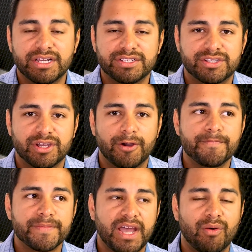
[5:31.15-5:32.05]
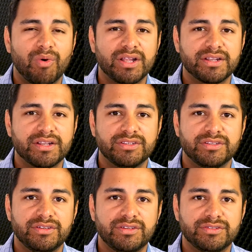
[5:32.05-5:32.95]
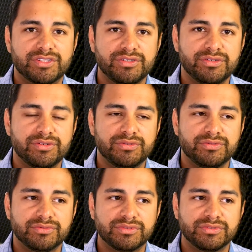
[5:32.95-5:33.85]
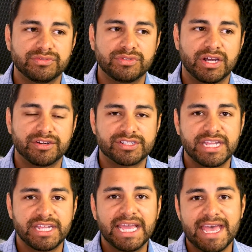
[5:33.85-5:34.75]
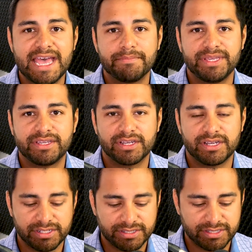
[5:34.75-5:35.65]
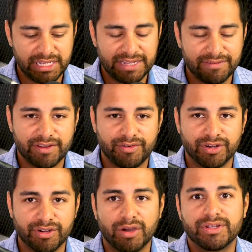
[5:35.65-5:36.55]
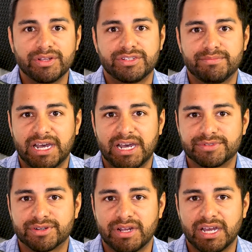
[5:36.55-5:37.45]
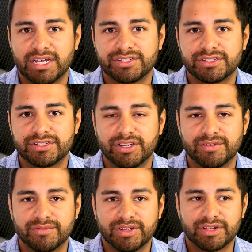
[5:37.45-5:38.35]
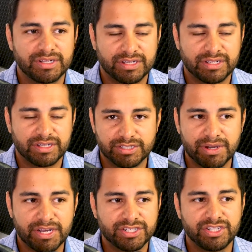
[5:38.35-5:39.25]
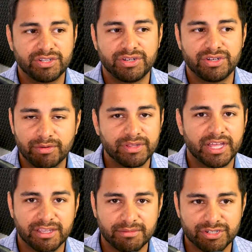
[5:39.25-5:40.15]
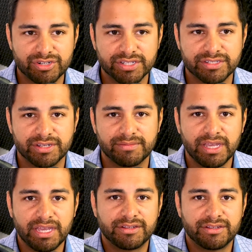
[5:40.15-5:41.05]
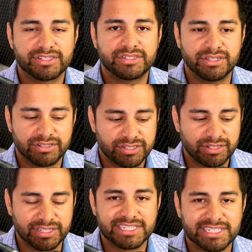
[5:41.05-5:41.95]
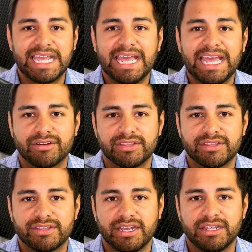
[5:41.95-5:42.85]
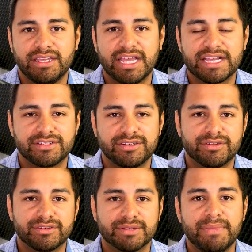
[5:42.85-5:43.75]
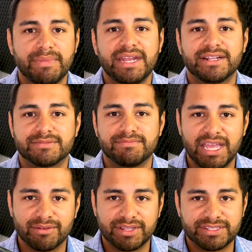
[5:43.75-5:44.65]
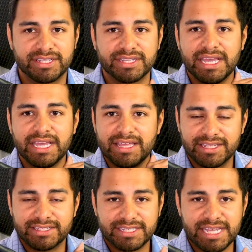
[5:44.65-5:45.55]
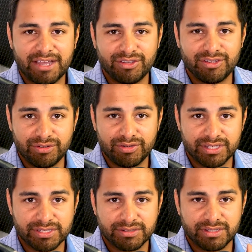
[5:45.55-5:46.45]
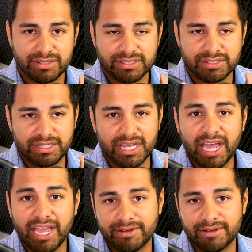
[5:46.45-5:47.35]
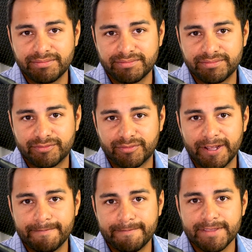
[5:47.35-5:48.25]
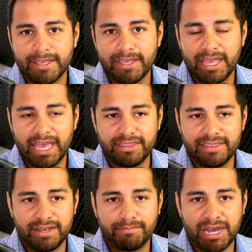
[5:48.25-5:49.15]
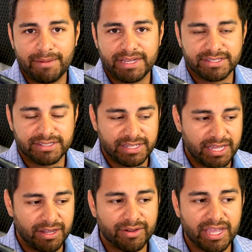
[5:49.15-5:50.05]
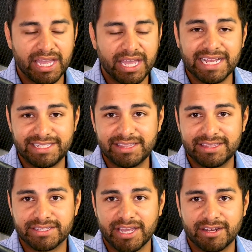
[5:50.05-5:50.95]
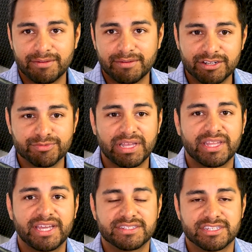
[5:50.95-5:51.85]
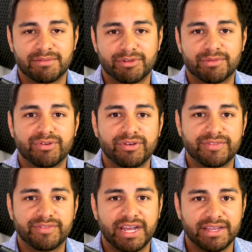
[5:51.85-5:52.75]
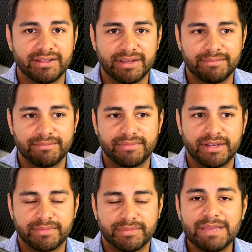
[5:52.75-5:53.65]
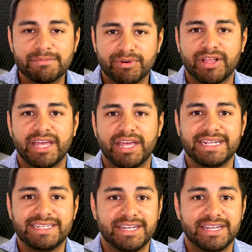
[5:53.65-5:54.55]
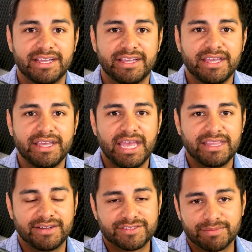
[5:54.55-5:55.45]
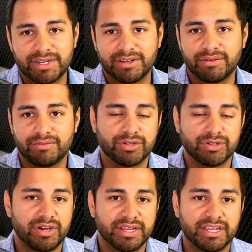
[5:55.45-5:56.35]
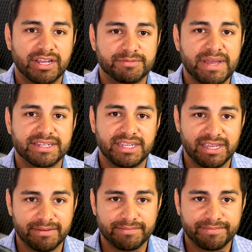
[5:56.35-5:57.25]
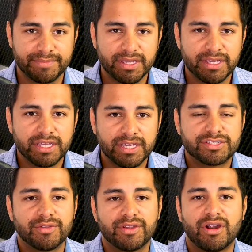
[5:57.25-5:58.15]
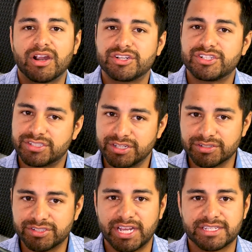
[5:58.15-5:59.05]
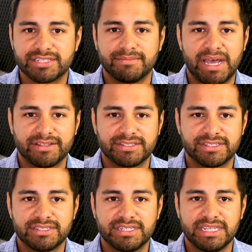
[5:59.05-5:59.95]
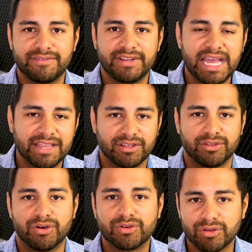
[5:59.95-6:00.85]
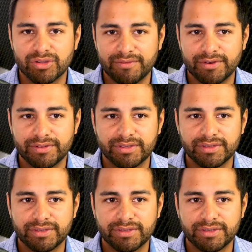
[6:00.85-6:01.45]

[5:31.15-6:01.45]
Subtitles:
So I want you to understand that, because even if you're going to Bob's Garage, because it's budget, you know him, you like him, you trust him, there's still a standard that he has to do. There's a maintenance manual that says this is how you do this item, right? And then Bob has to say, okay, I did this item, and here's my license number to prove that I'm capable and I did it. And then if something goes wrong, it comes back to him. So there are still checks and balances even at the local level.